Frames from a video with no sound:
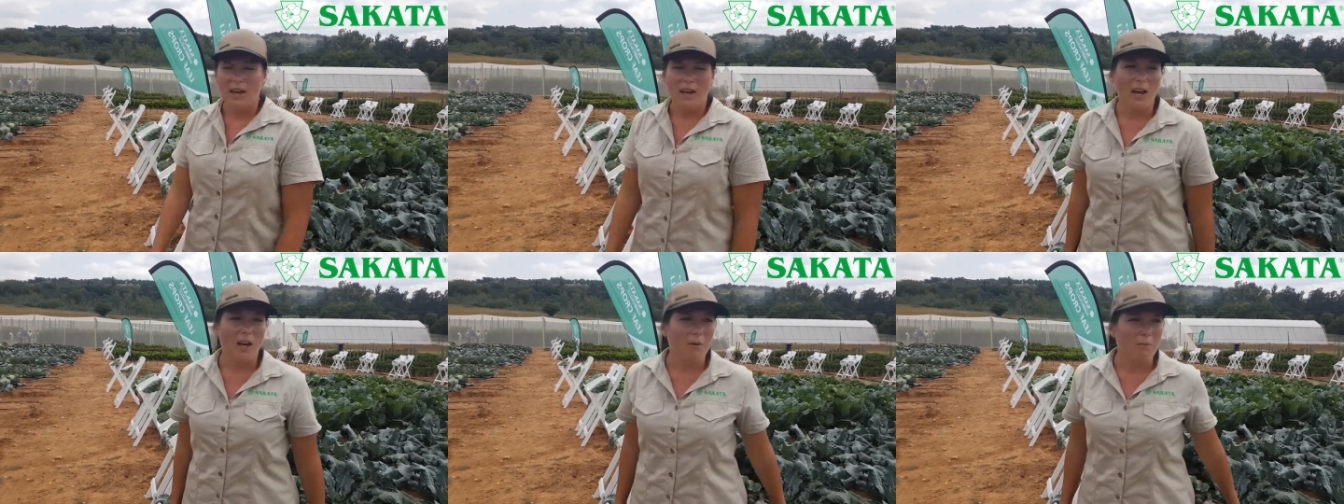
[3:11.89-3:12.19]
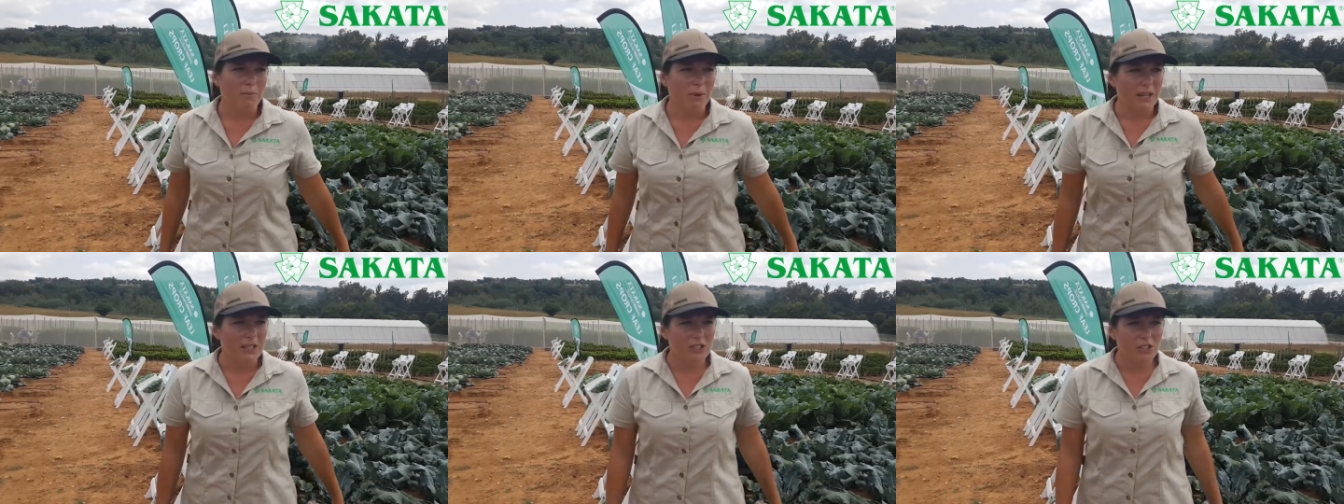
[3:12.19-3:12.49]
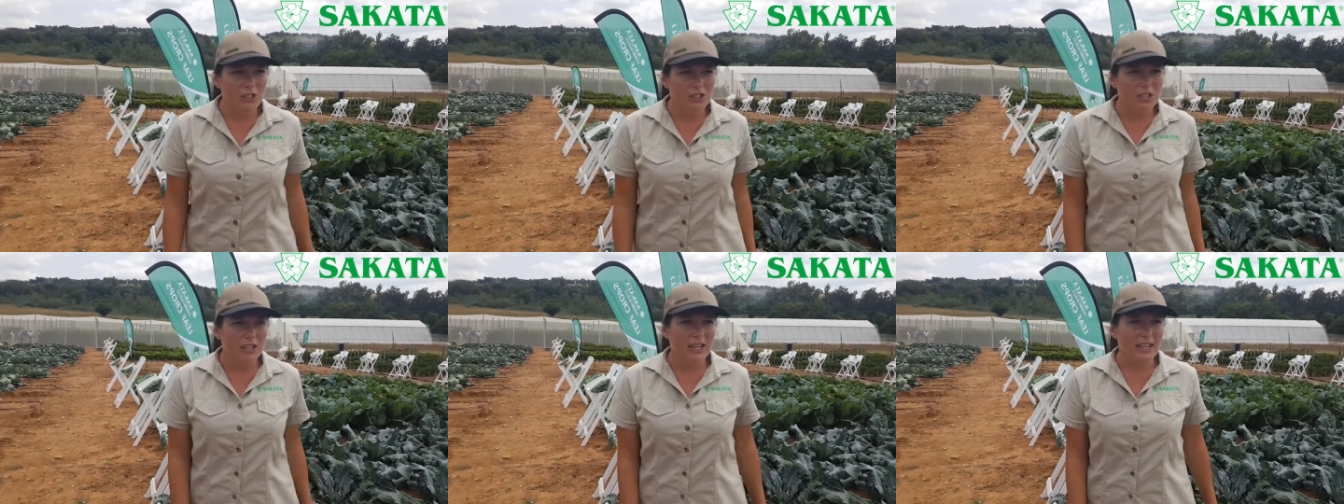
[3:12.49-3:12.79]
Um, but
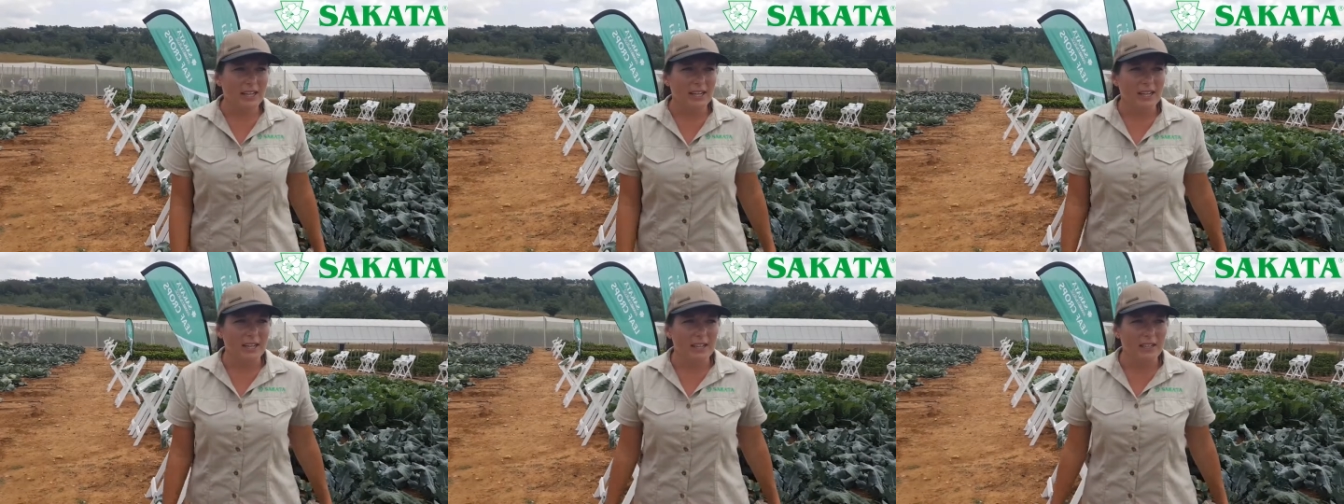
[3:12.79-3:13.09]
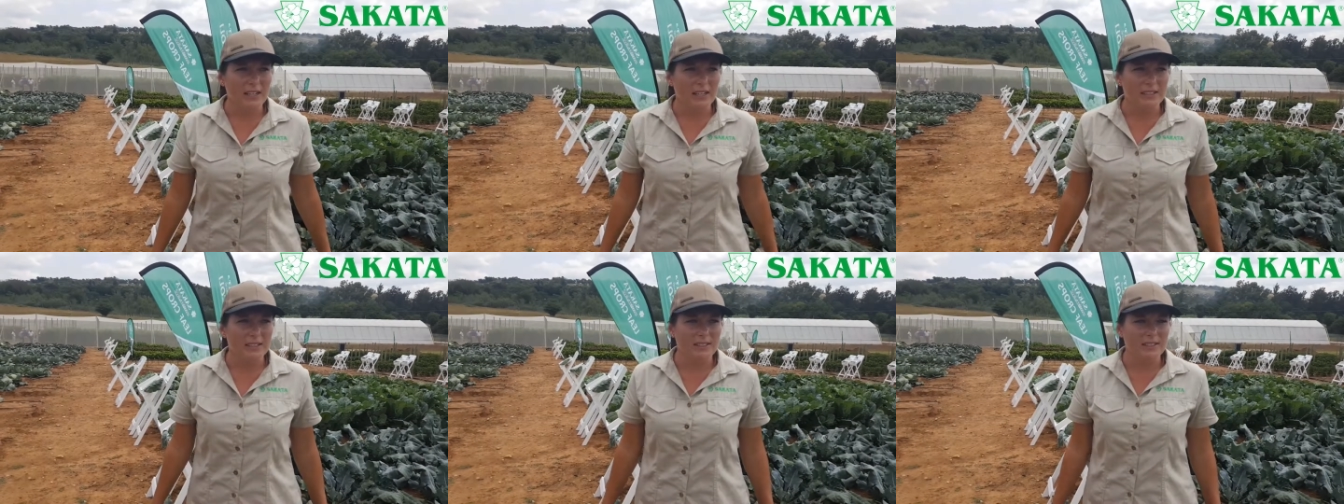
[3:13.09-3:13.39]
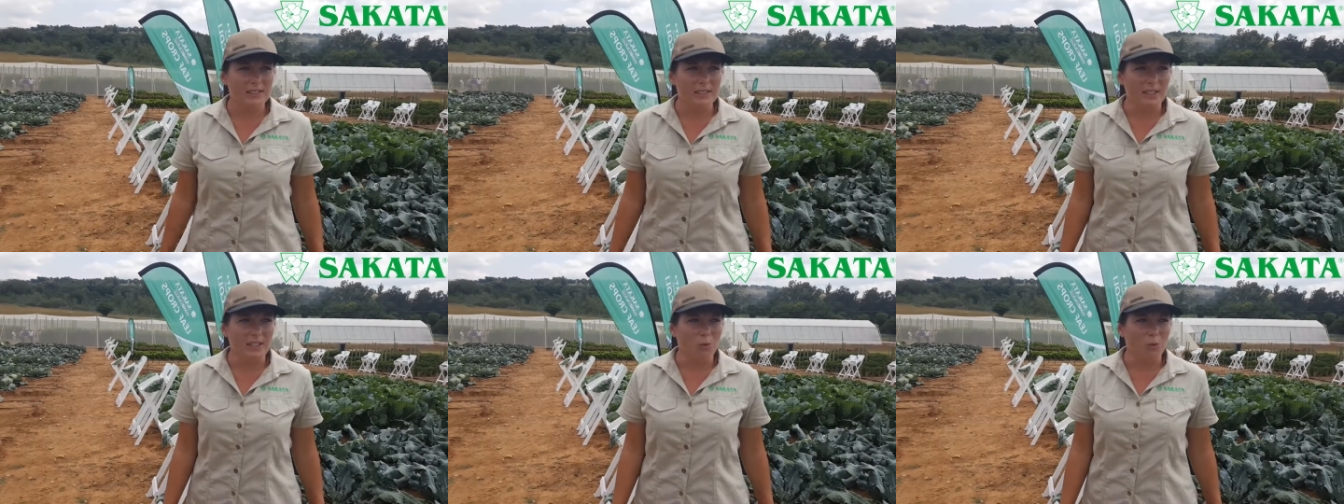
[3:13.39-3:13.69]
usually in,
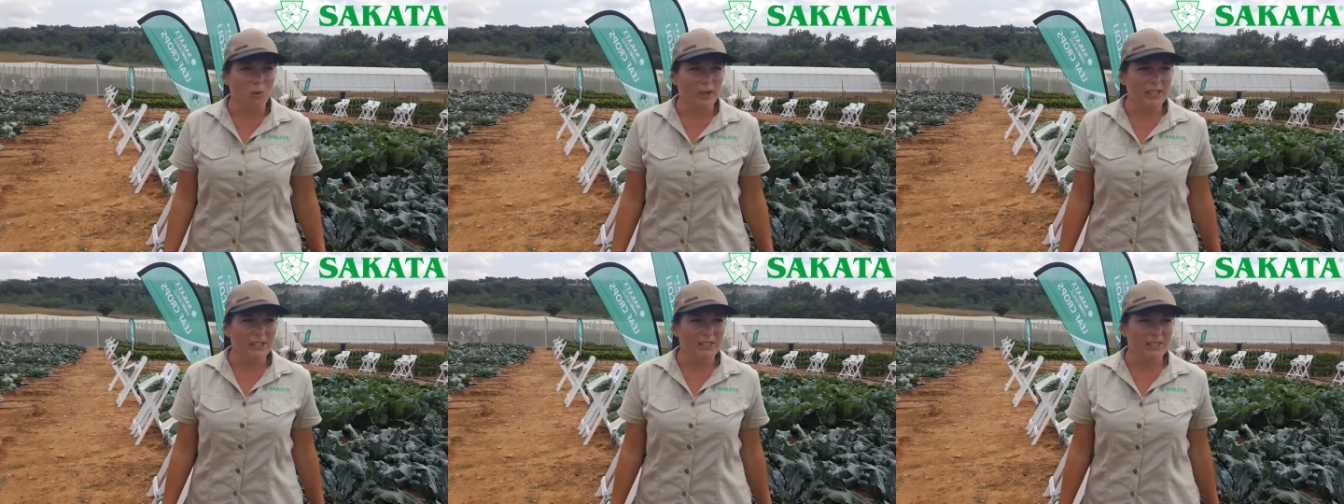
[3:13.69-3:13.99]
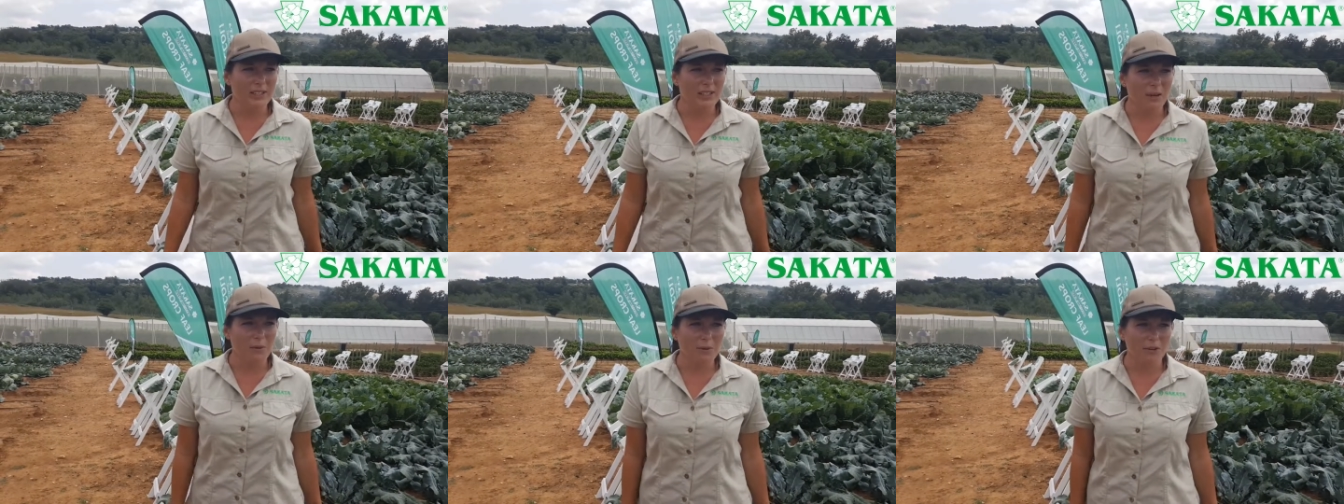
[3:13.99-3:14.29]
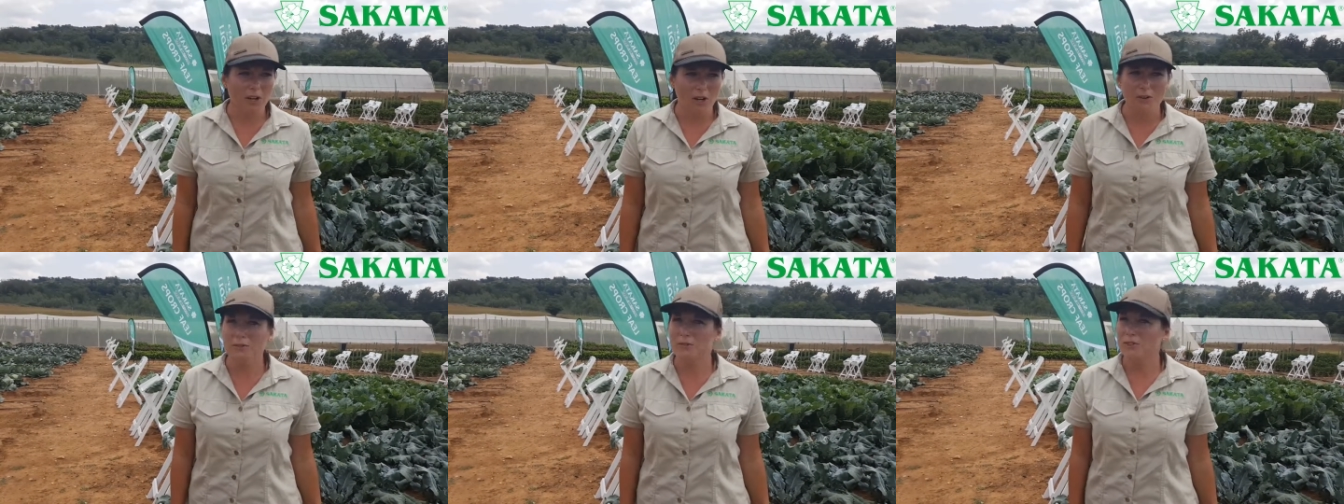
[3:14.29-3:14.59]
in winter, they
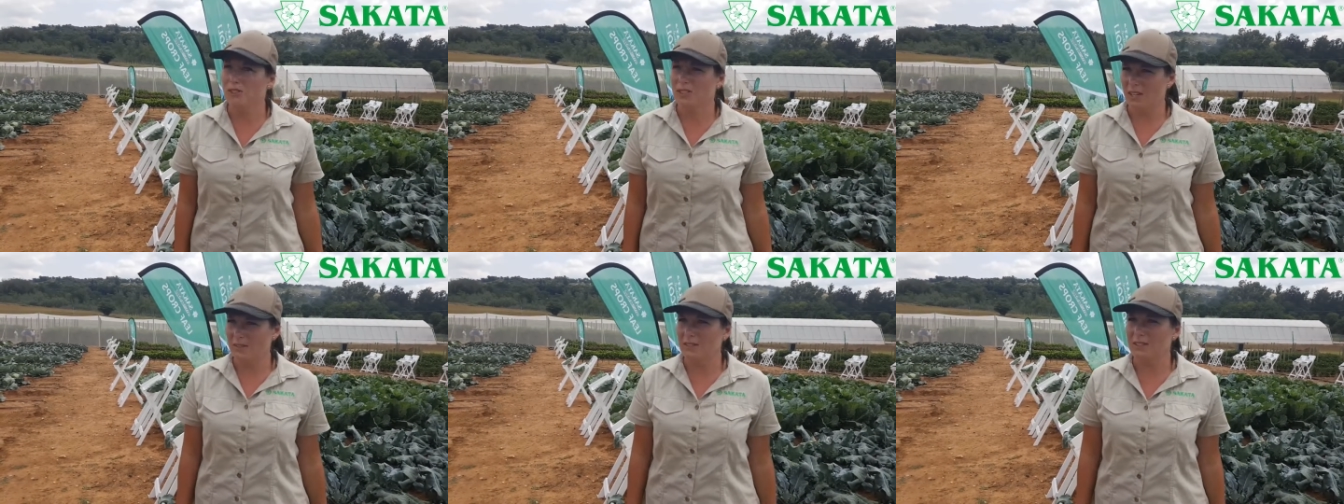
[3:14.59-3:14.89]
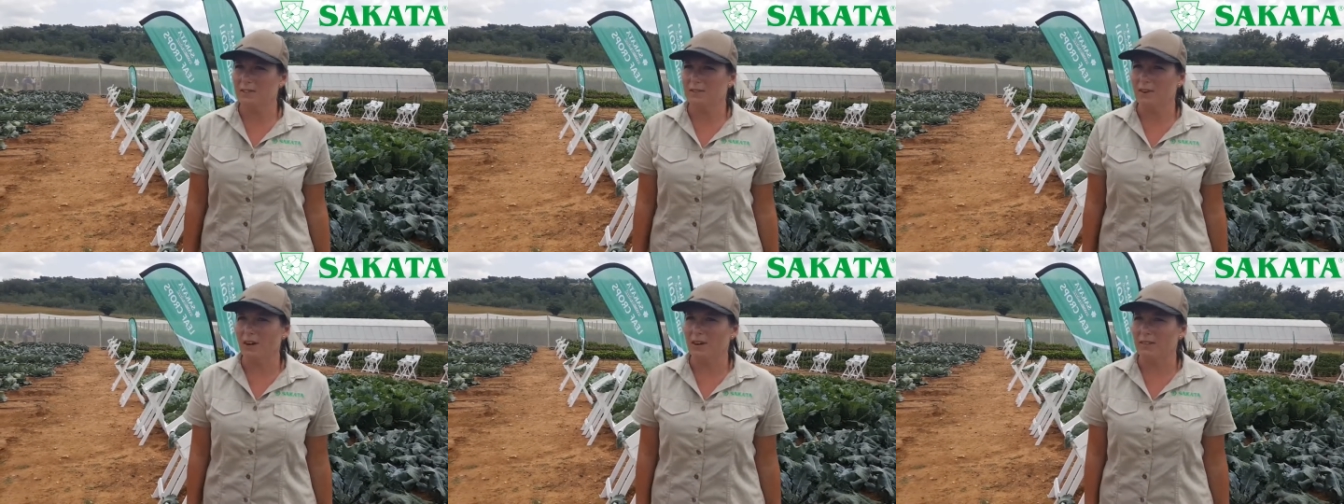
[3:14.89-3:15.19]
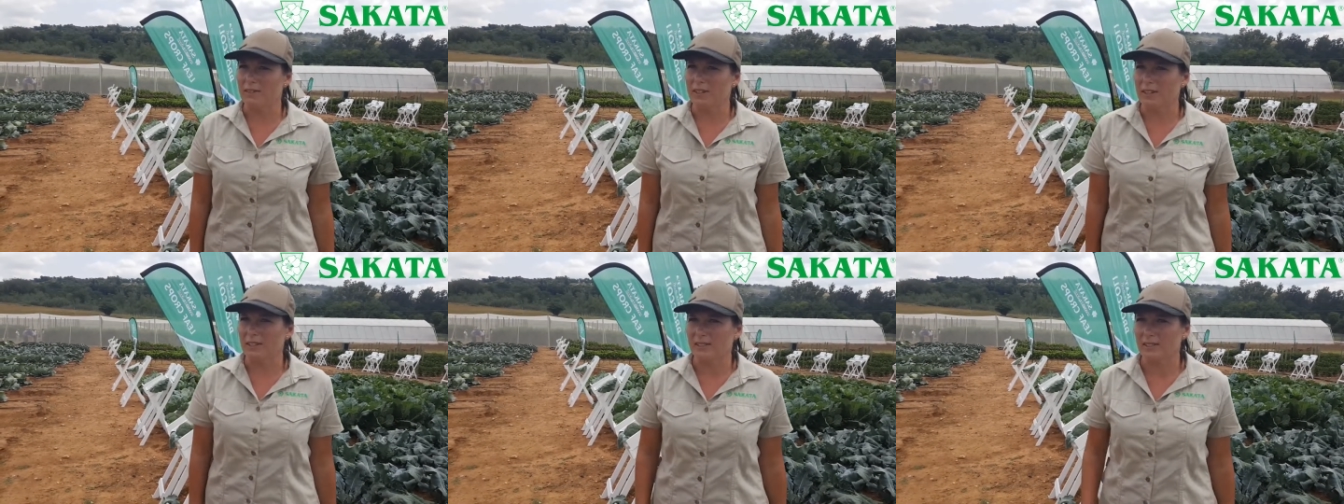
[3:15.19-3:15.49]
would go to
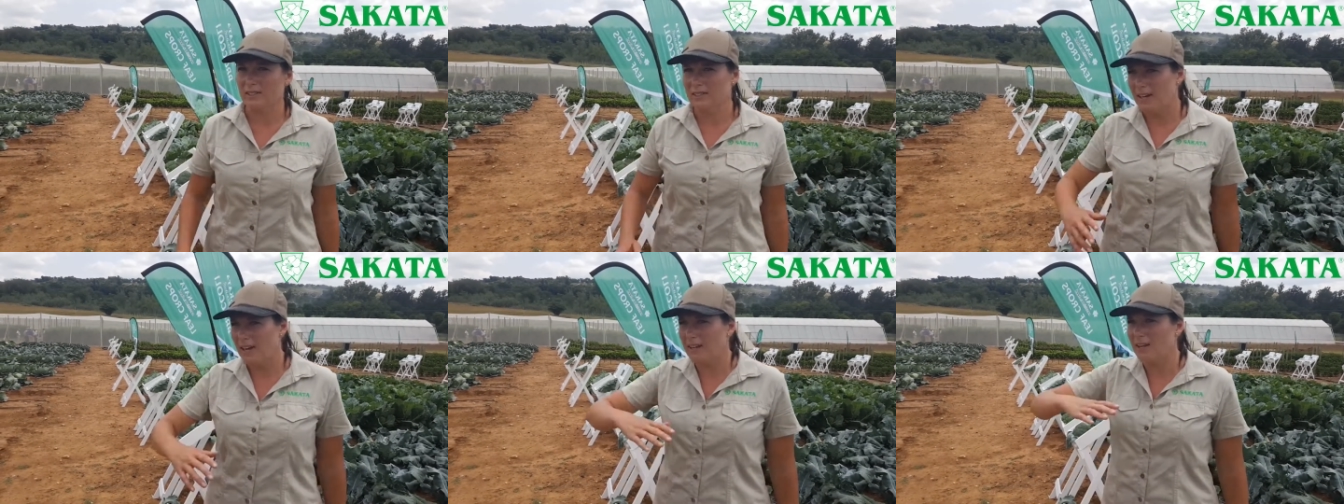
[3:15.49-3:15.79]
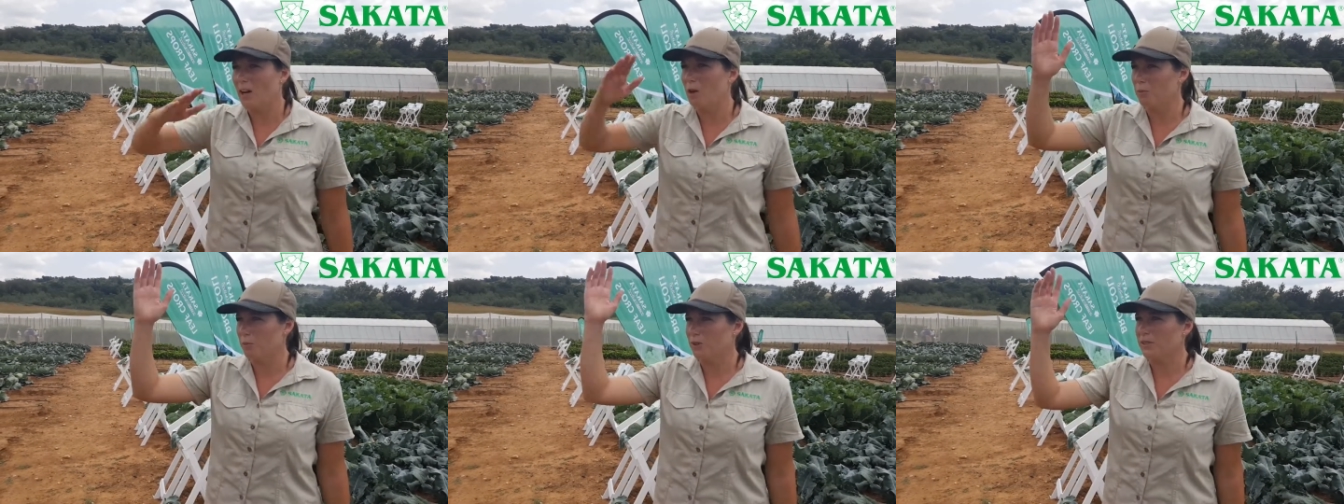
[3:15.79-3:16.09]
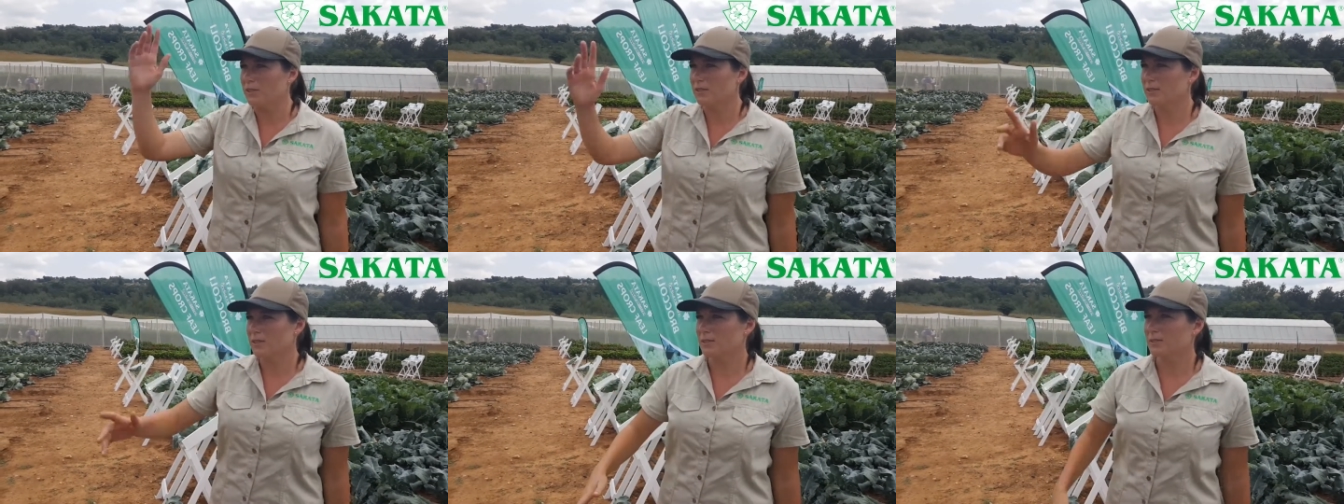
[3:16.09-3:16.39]
75 days and
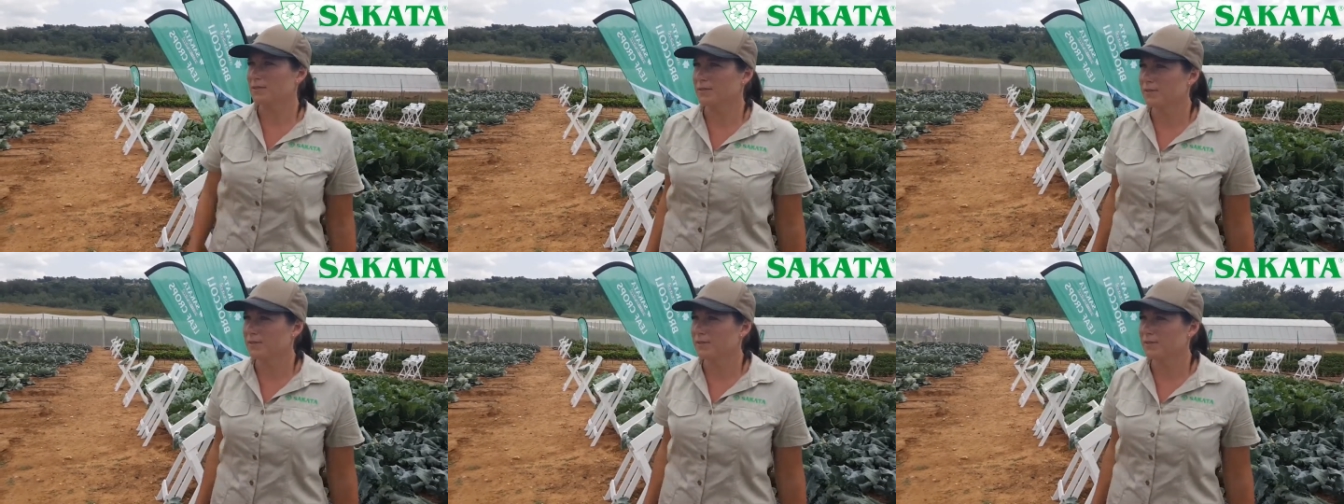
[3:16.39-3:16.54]
upwards.